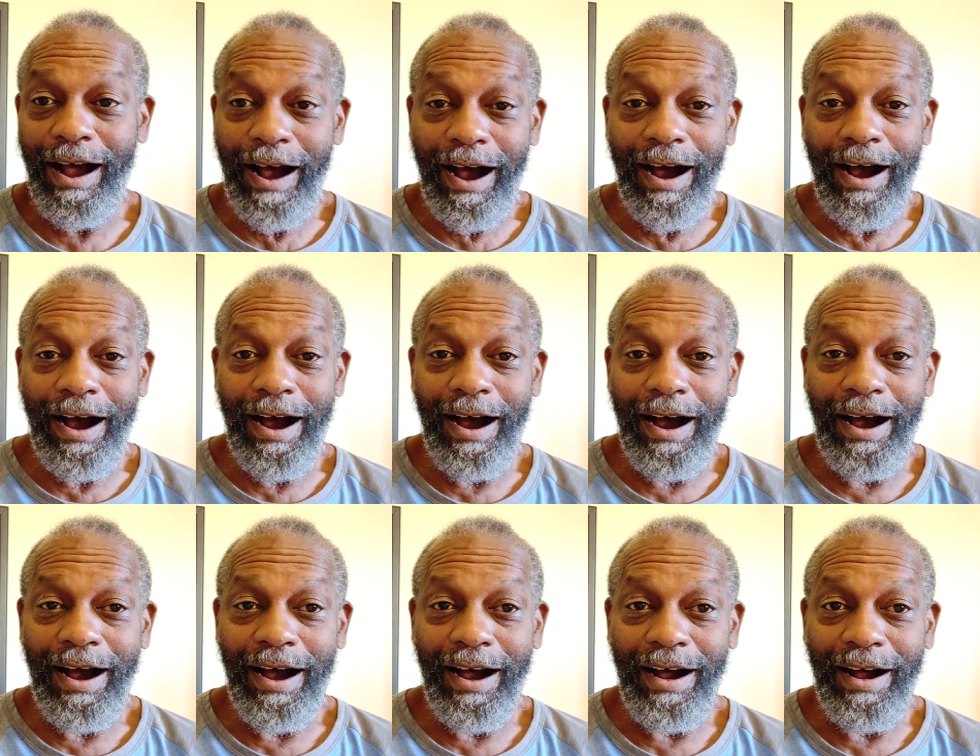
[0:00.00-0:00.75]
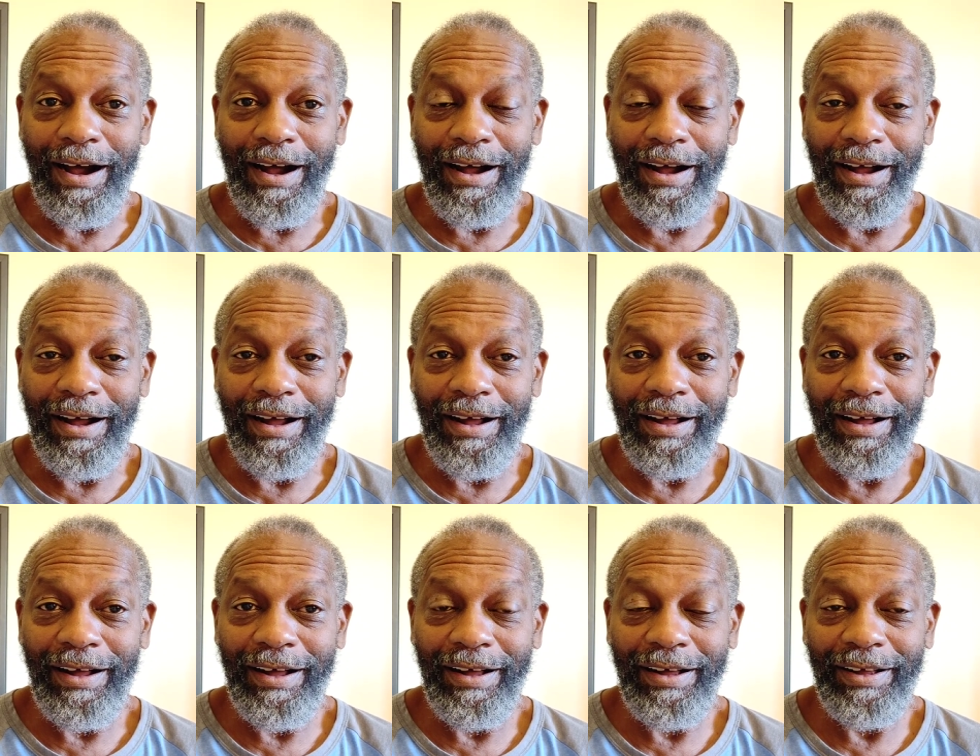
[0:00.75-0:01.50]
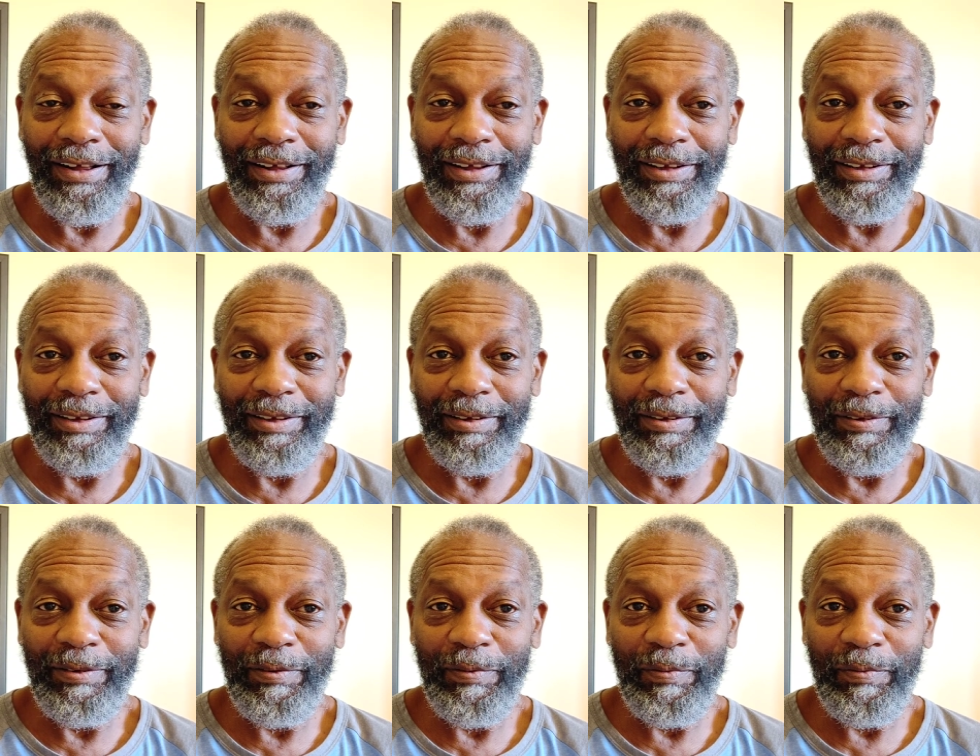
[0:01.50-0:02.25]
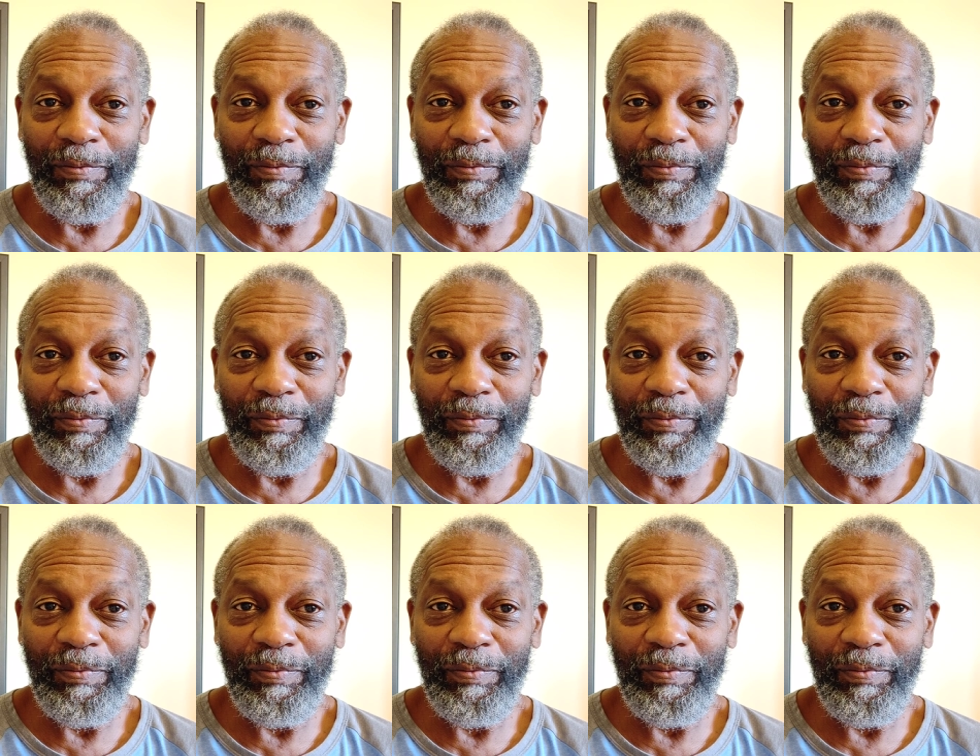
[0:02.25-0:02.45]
When we need to, we're supposed to get